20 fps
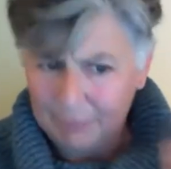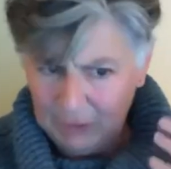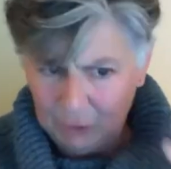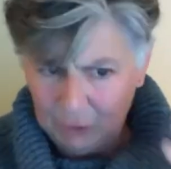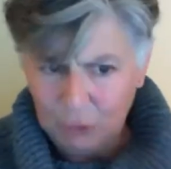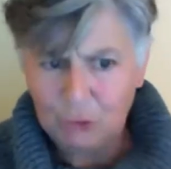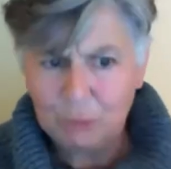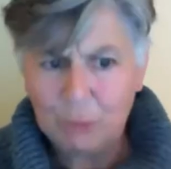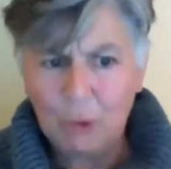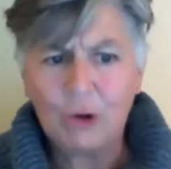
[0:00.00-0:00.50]
We
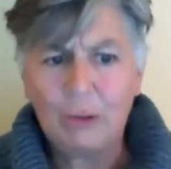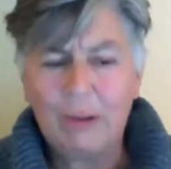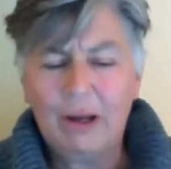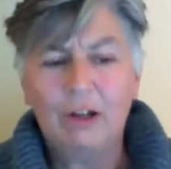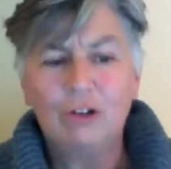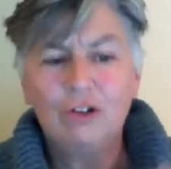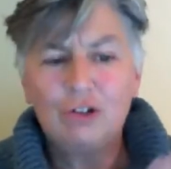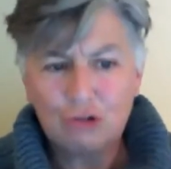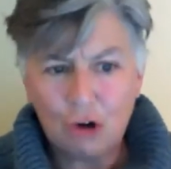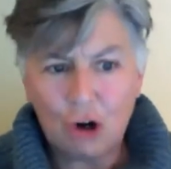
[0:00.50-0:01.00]
spoke about
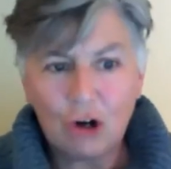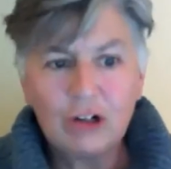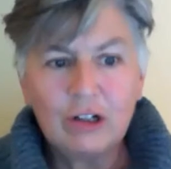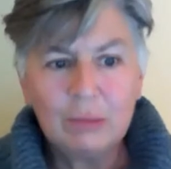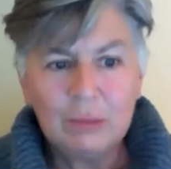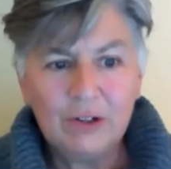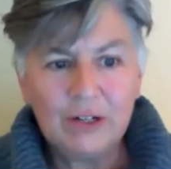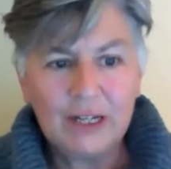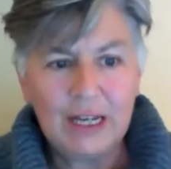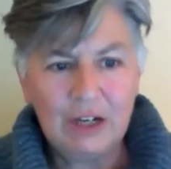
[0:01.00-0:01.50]
it, strong
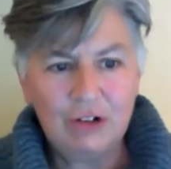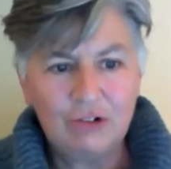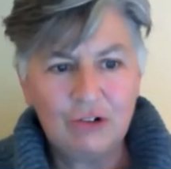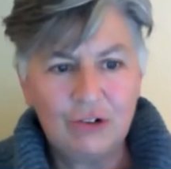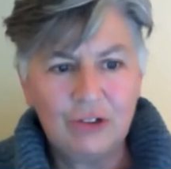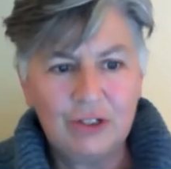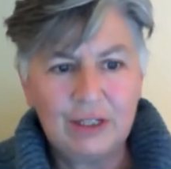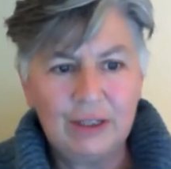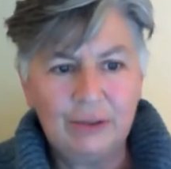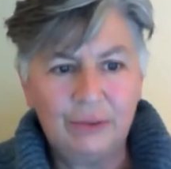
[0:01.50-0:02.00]

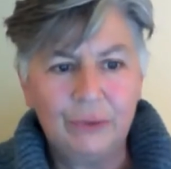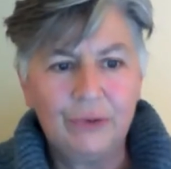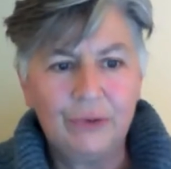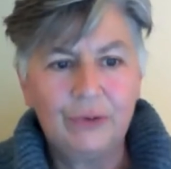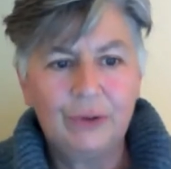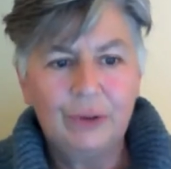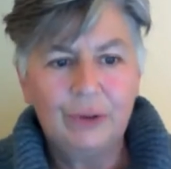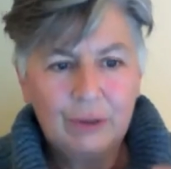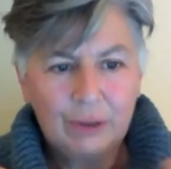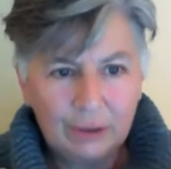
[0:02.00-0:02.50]
communication
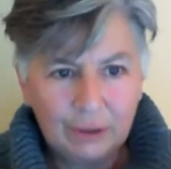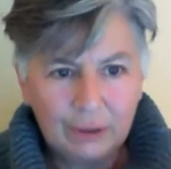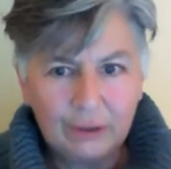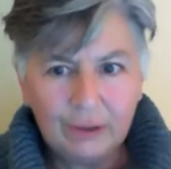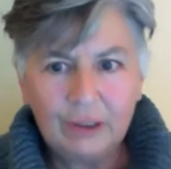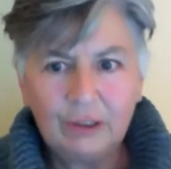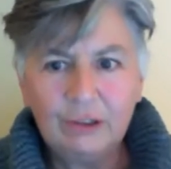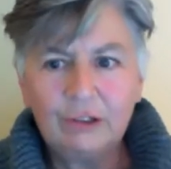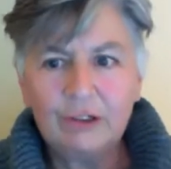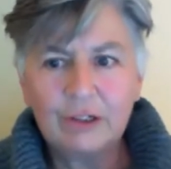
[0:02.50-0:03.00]
skills,
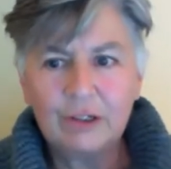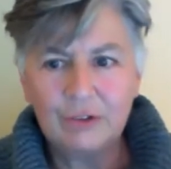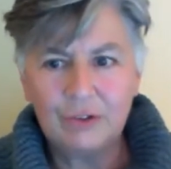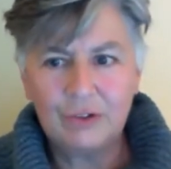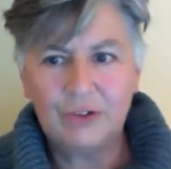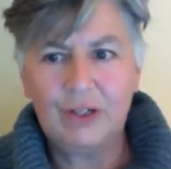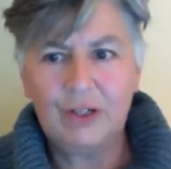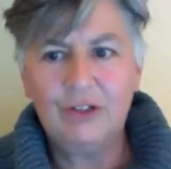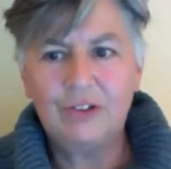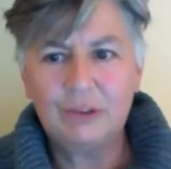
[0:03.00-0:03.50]
clear,
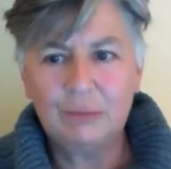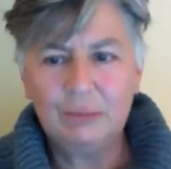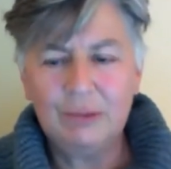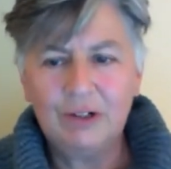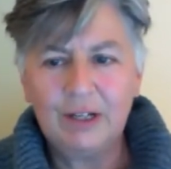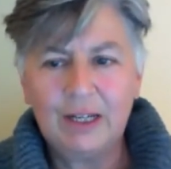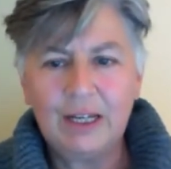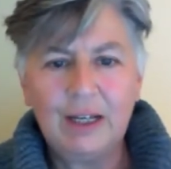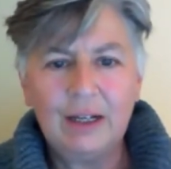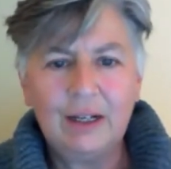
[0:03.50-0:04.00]
concise
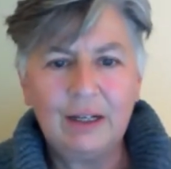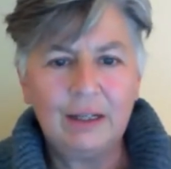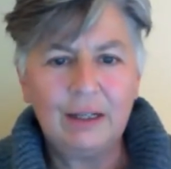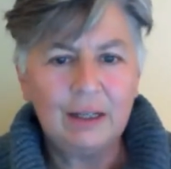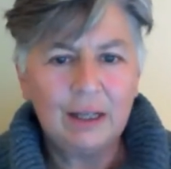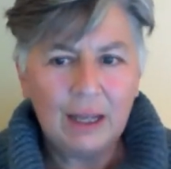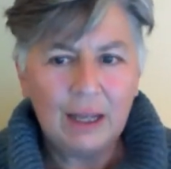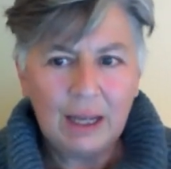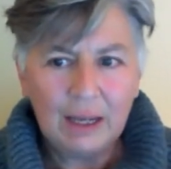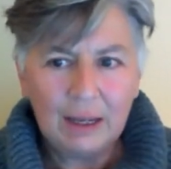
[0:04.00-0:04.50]

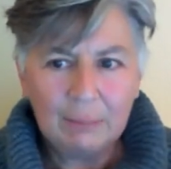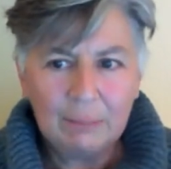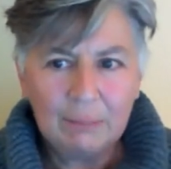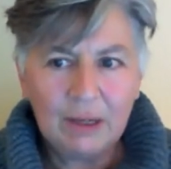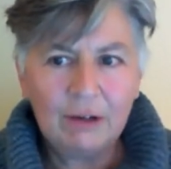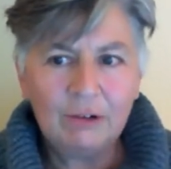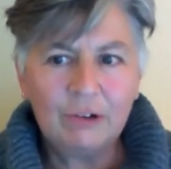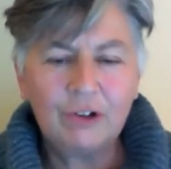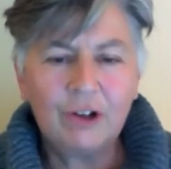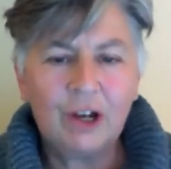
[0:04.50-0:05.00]
communicating,
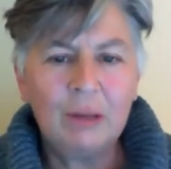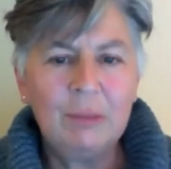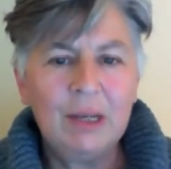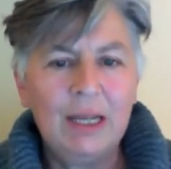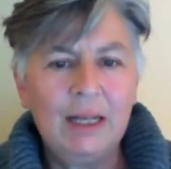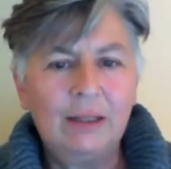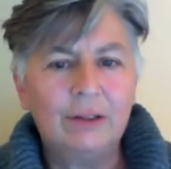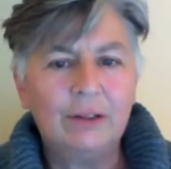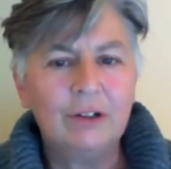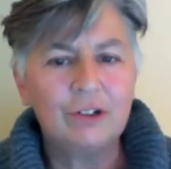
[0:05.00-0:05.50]
maritime
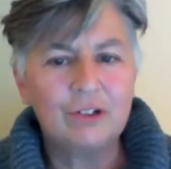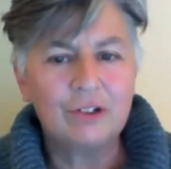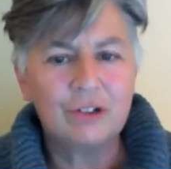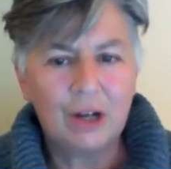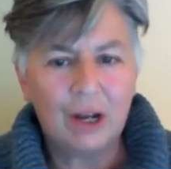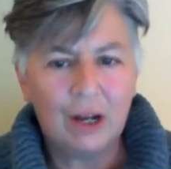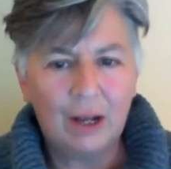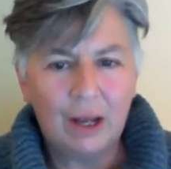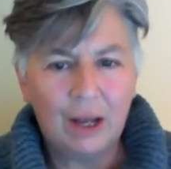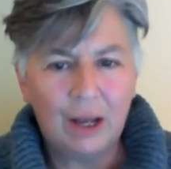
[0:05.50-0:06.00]
English.